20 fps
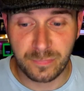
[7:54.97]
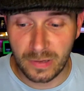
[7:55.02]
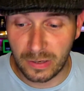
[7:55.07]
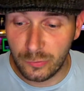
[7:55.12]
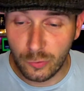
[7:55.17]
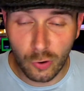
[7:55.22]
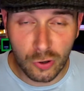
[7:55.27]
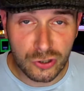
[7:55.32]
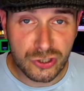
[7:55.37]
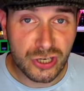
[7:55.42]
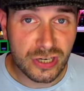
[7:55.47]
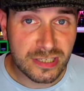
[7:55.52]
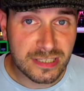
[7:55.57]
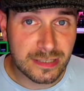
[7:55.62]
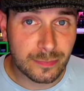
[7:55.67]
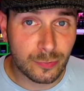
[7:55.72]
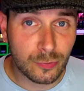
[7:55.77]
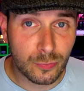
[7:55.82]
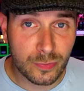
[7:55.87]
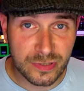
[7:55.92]
not
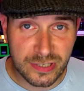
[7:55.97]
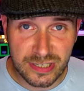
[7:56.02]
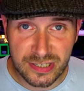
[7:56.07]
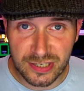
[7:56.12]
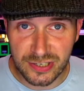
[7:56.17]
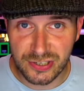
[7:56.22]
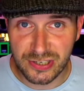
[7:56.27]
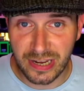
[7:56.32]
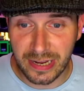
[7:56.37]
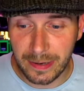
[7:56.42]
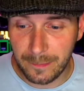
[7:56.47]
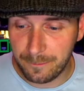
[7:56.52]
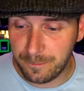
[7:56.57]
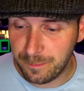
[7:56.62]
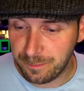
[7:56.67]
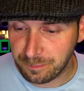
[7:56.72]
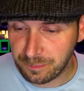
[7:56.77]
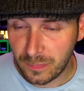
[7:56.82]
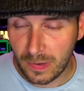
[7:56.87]
adjustable, which is a shame.